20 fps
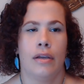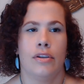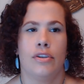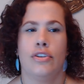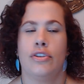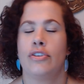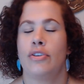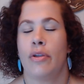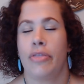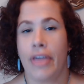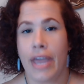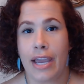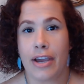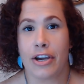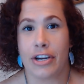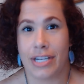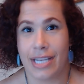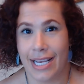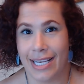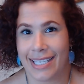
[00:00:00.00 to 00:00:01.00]
So thank
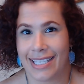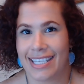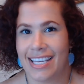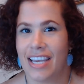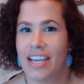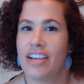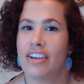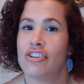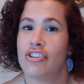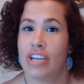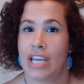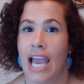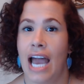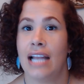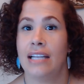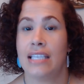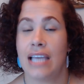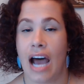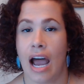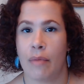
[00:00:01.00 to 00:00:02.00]
goodness she
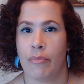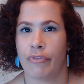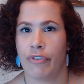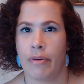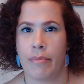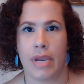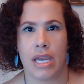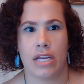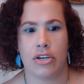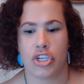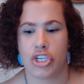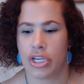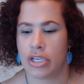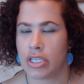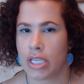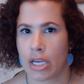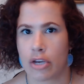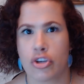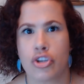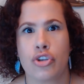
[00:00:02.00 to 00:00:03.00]
had time for me and
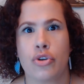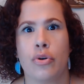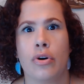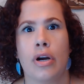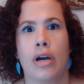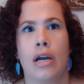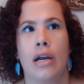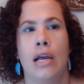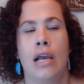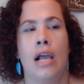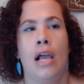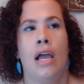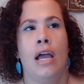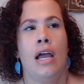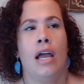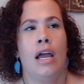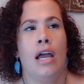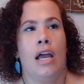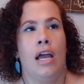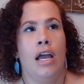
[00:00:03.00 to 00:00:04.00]
she's like, "Sure."
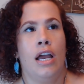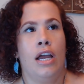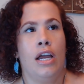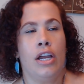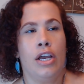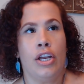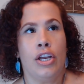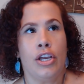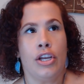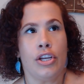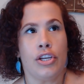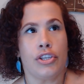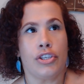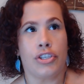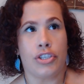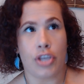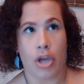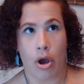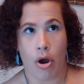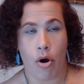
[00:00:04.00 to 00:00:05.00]

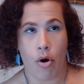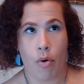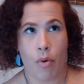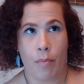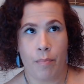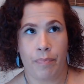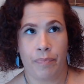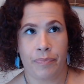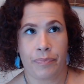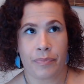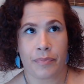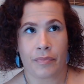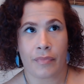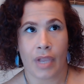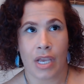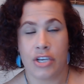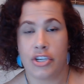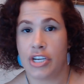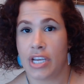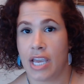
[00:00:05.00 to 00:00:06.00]
So
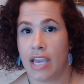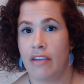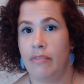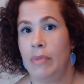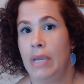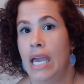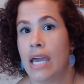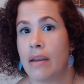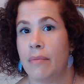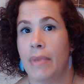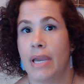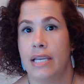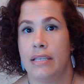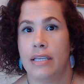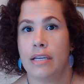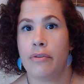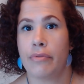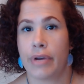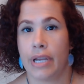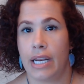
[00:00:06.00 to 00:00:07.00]
she gave me an
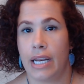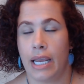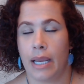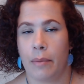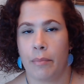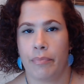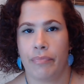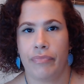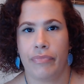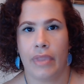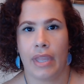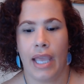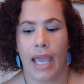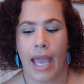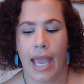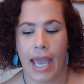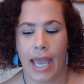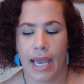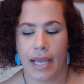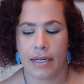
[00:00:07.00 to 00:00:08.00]
amazing reading
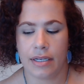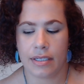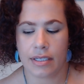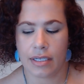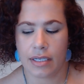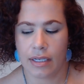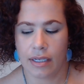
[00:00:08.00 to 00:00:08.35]
and